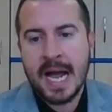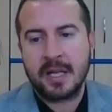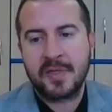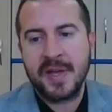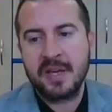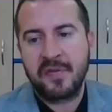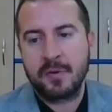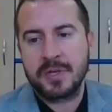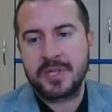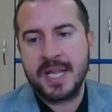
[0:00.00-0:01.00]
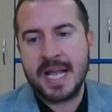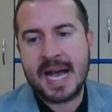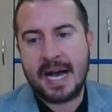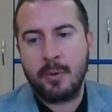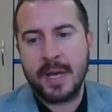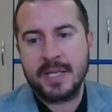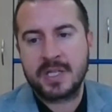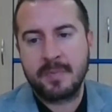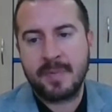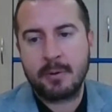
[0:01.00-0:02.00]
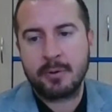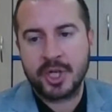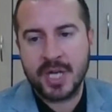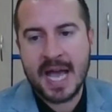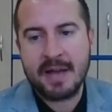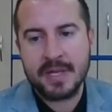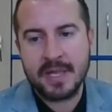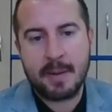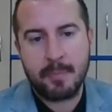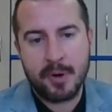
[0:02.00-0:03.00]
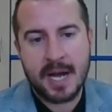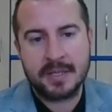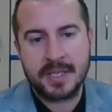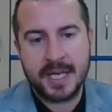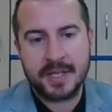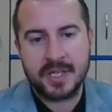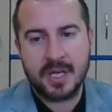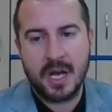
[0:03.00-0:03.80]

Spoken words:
And I think for us now, it's about sharing that practice